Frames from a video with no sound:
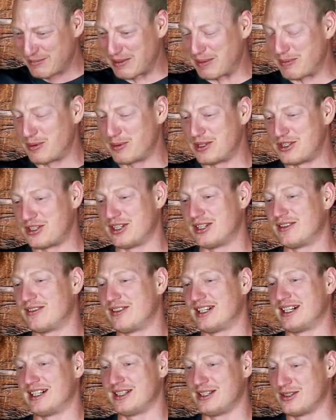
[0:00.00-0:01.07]
Maybe we should
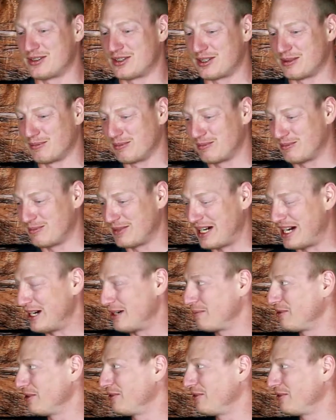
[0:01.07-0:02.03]
have used some higher